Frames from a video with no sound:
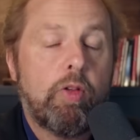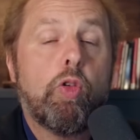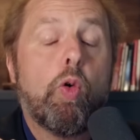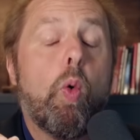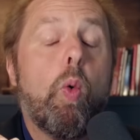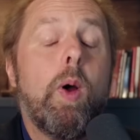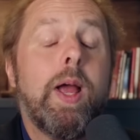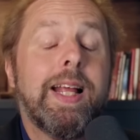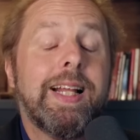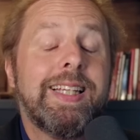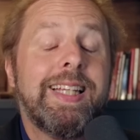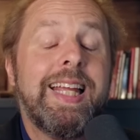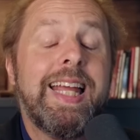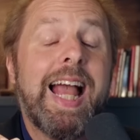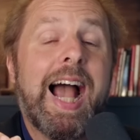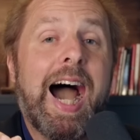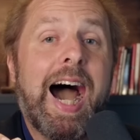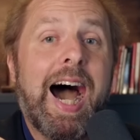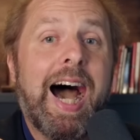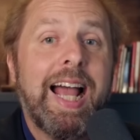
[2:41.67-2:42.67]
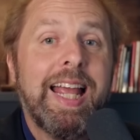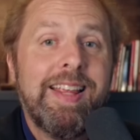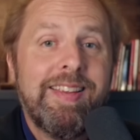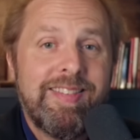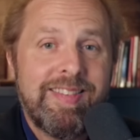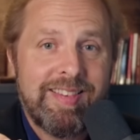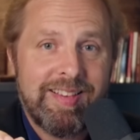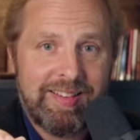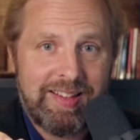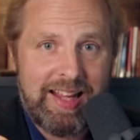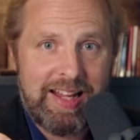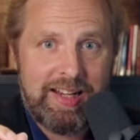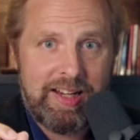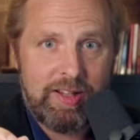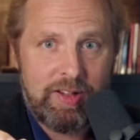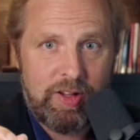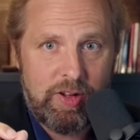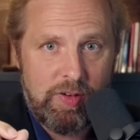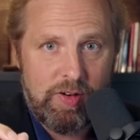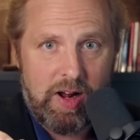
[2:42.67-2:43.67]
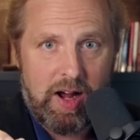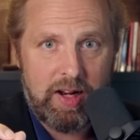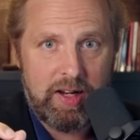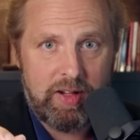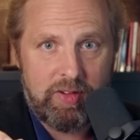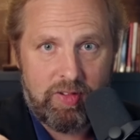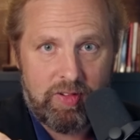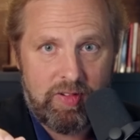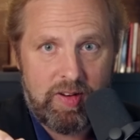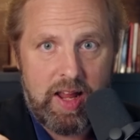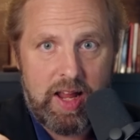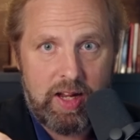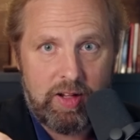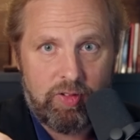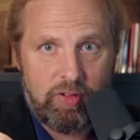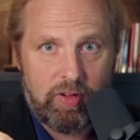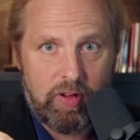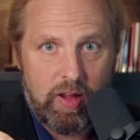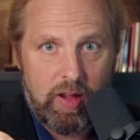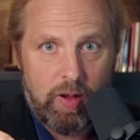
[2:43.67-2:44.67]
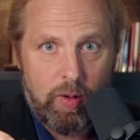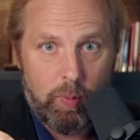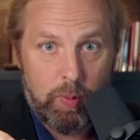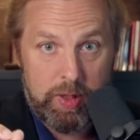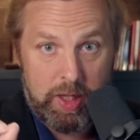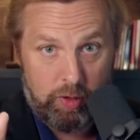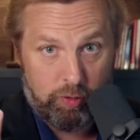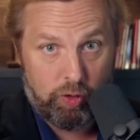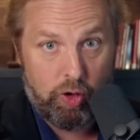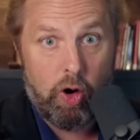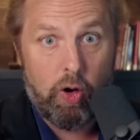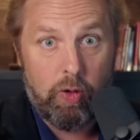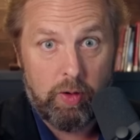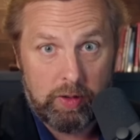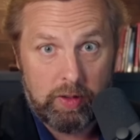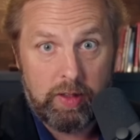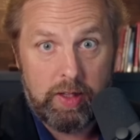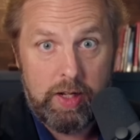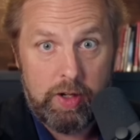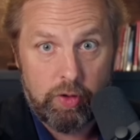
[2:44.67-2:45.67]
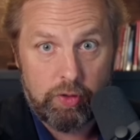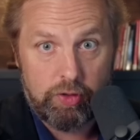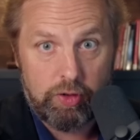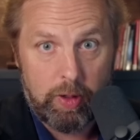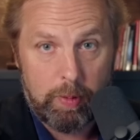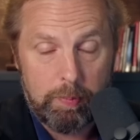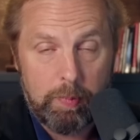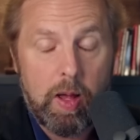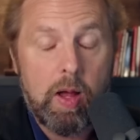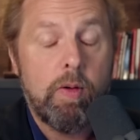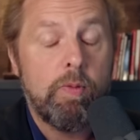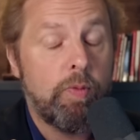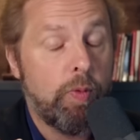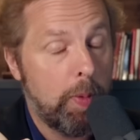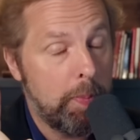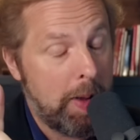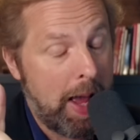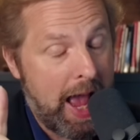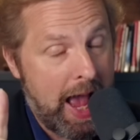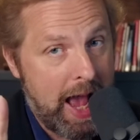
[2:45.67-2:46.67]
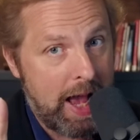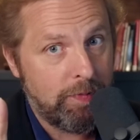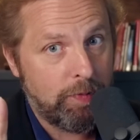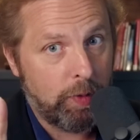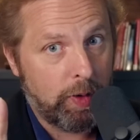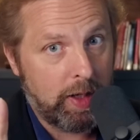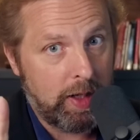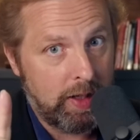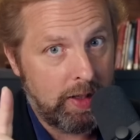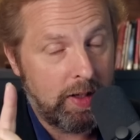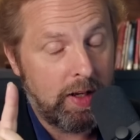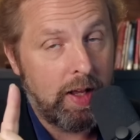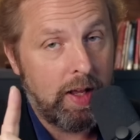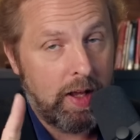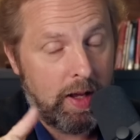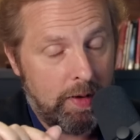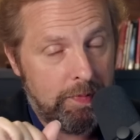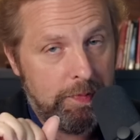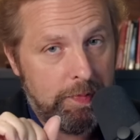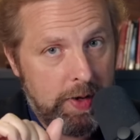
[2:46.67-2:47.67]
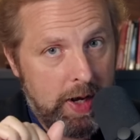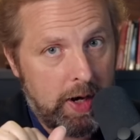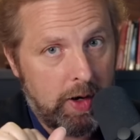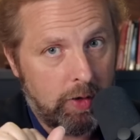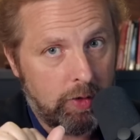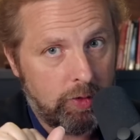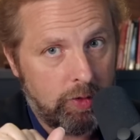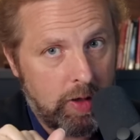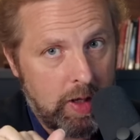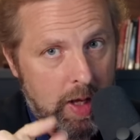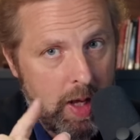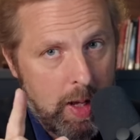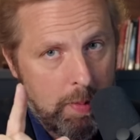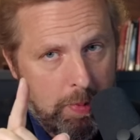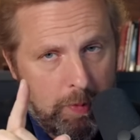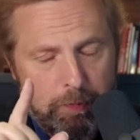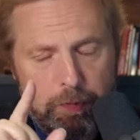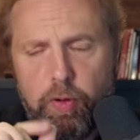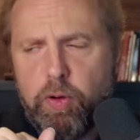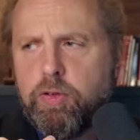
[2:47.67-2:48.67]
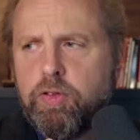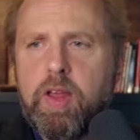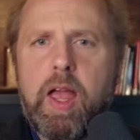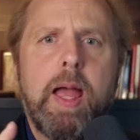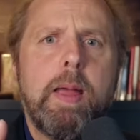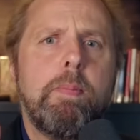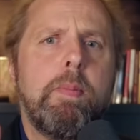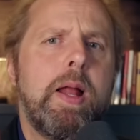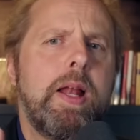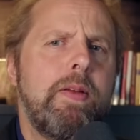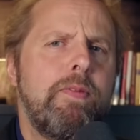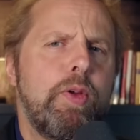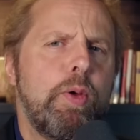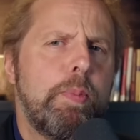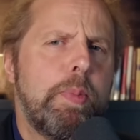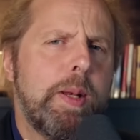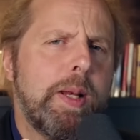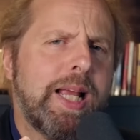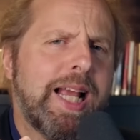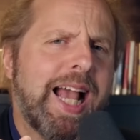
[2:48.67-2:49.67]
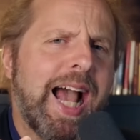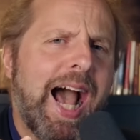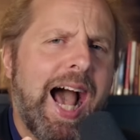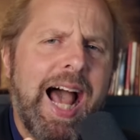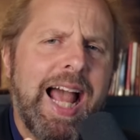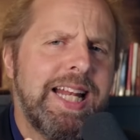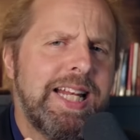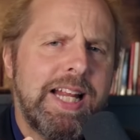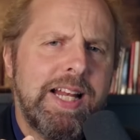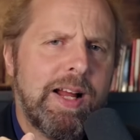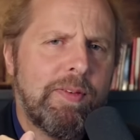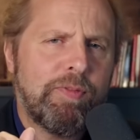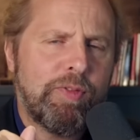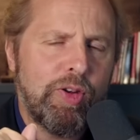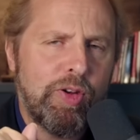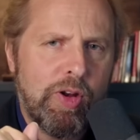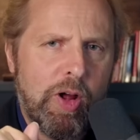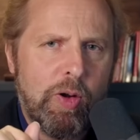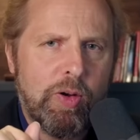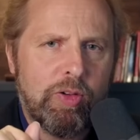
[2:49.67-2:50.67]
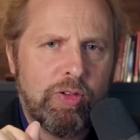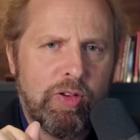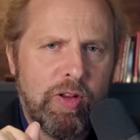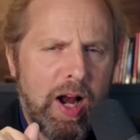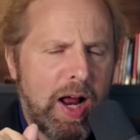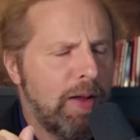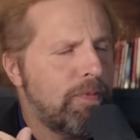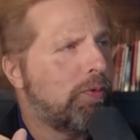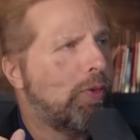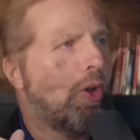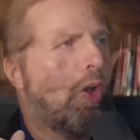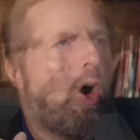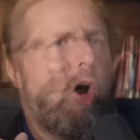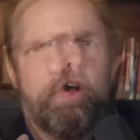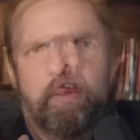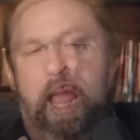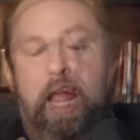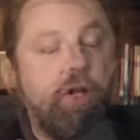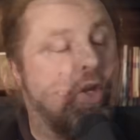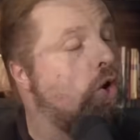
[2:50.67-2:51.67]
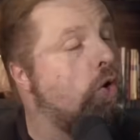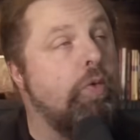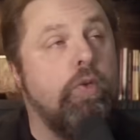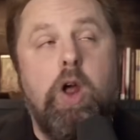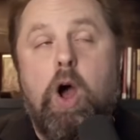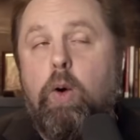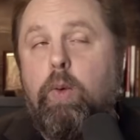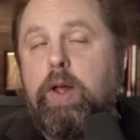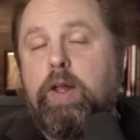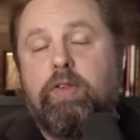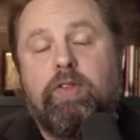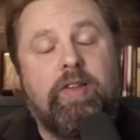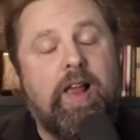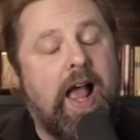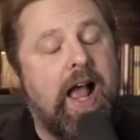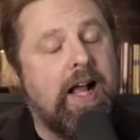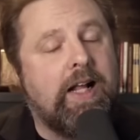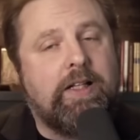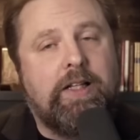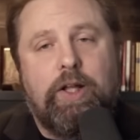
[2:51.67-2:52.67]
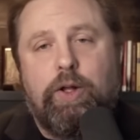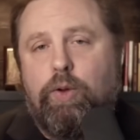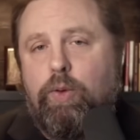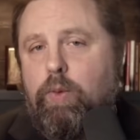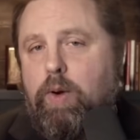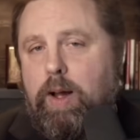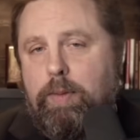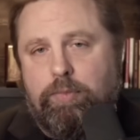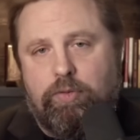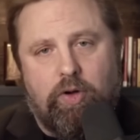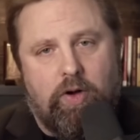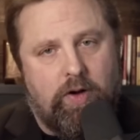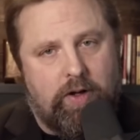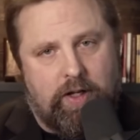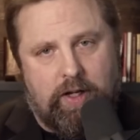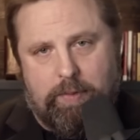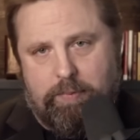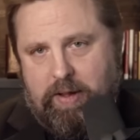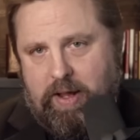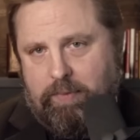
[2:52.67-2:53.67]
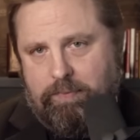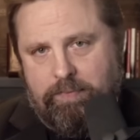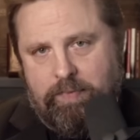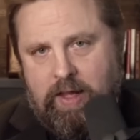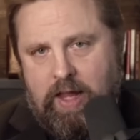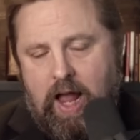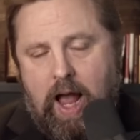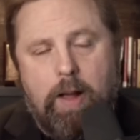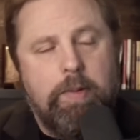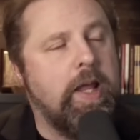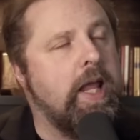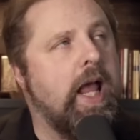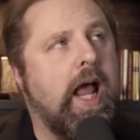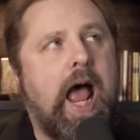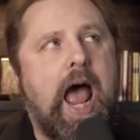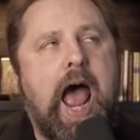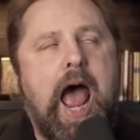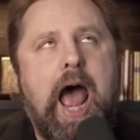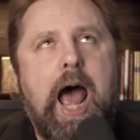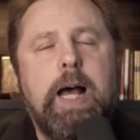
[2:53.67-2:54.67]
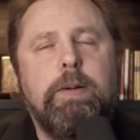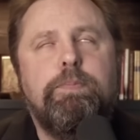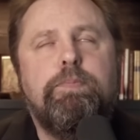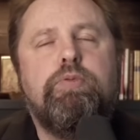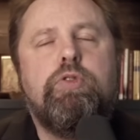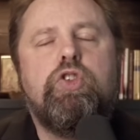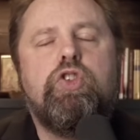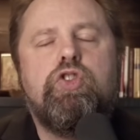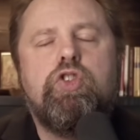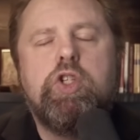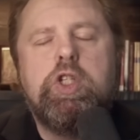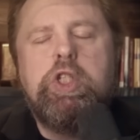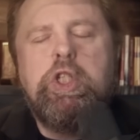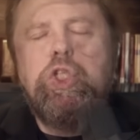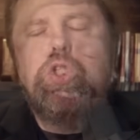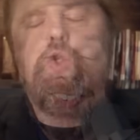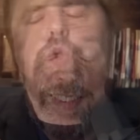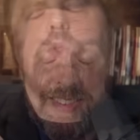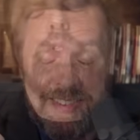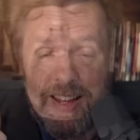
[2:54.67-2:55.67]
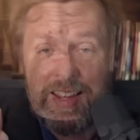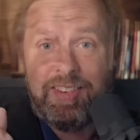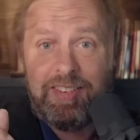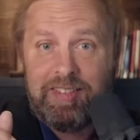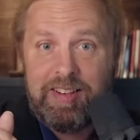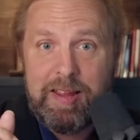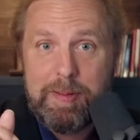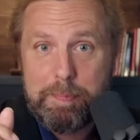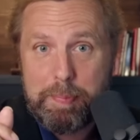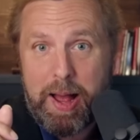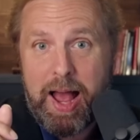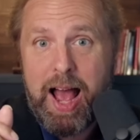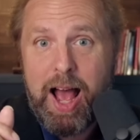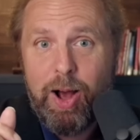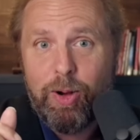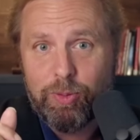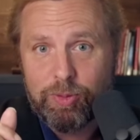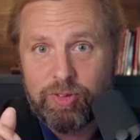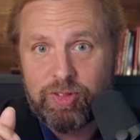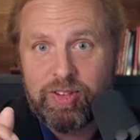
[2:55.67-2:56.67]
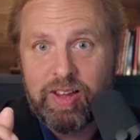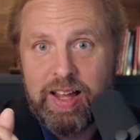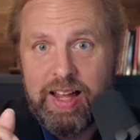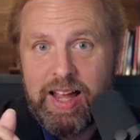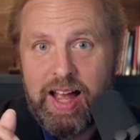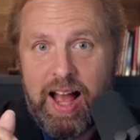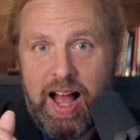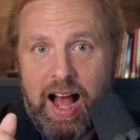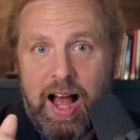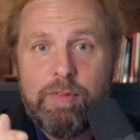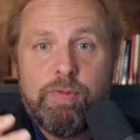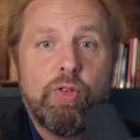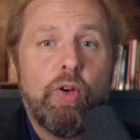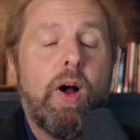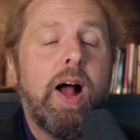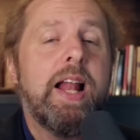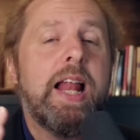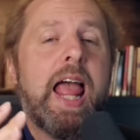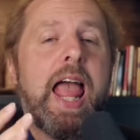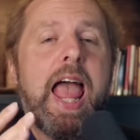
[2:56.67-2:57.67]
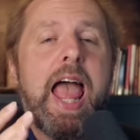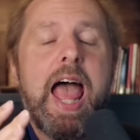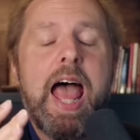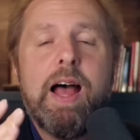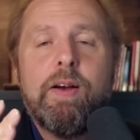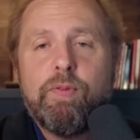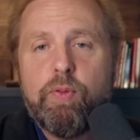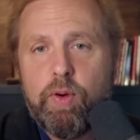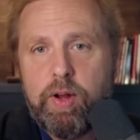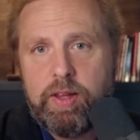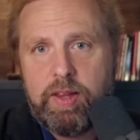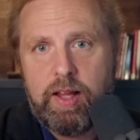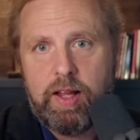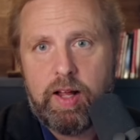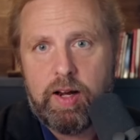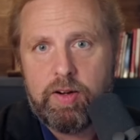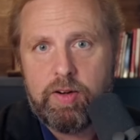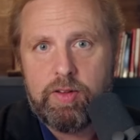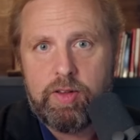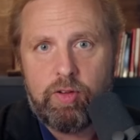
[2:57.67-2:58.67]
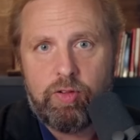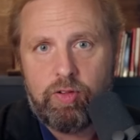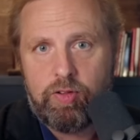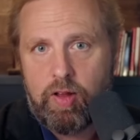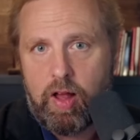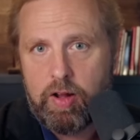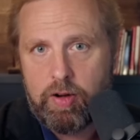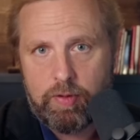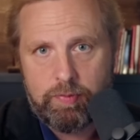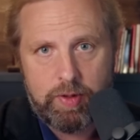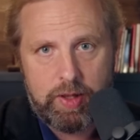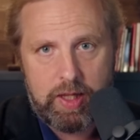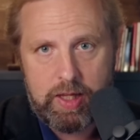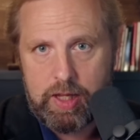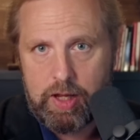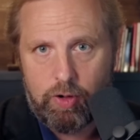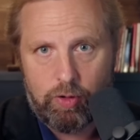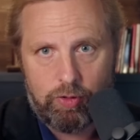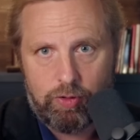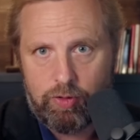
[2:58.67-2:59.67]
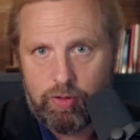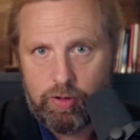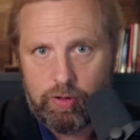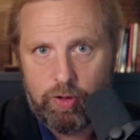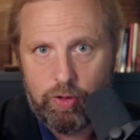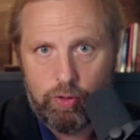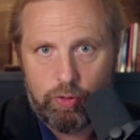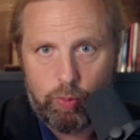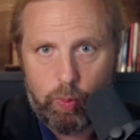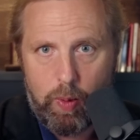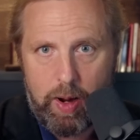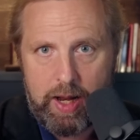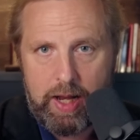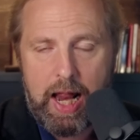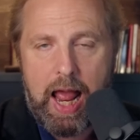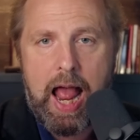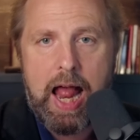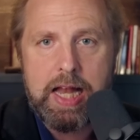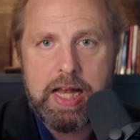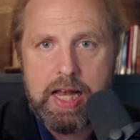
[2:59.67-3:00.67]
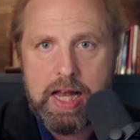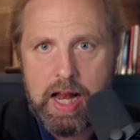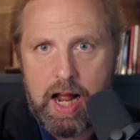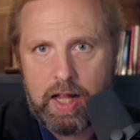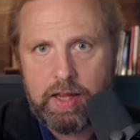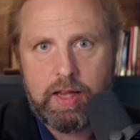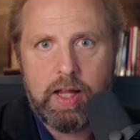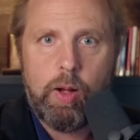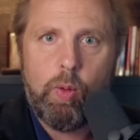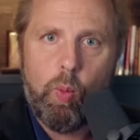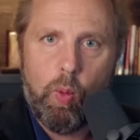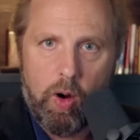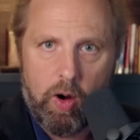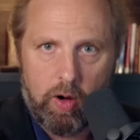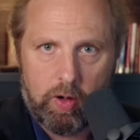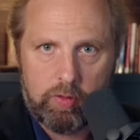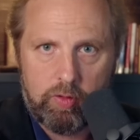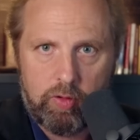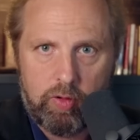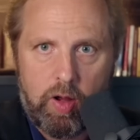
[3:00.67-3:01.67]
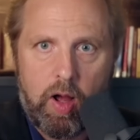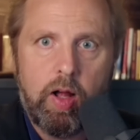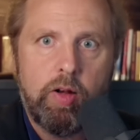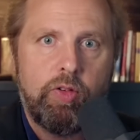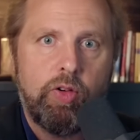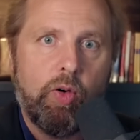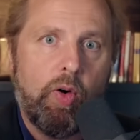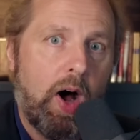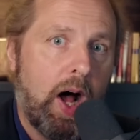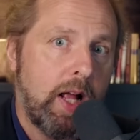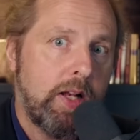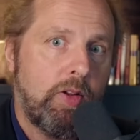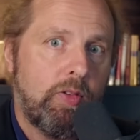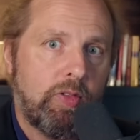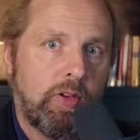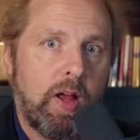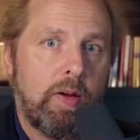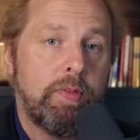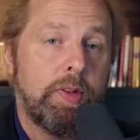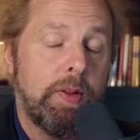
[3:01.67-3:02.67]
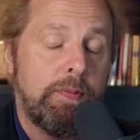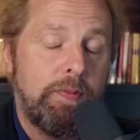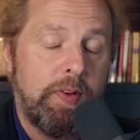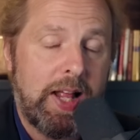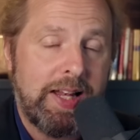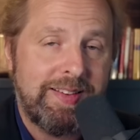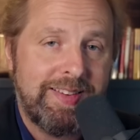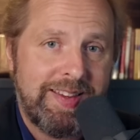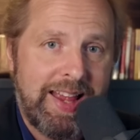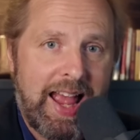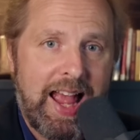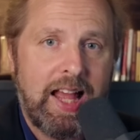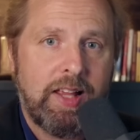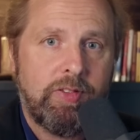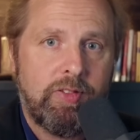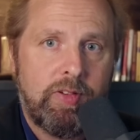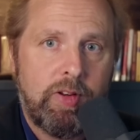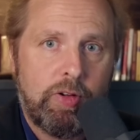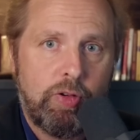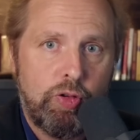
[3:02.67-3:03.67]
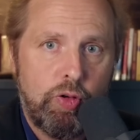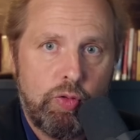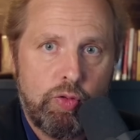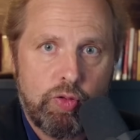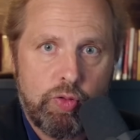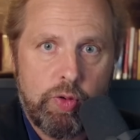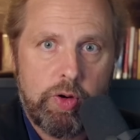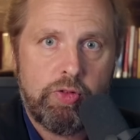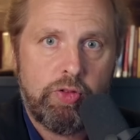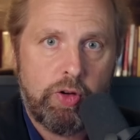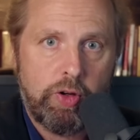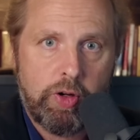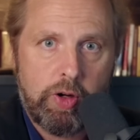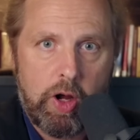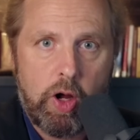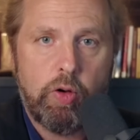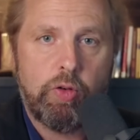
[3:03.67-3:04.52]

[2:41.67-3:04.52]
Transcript: that's quickly isolating the United States with its current leadership from African affairs. But first, gang, many of you have been kind enough to notice that I've lost a few LBs of late. It's true, I've lost over 60 pounds. I've tried everything under the sun over the years to lose weight, and nothing worked until I discovered the fantastic nutrition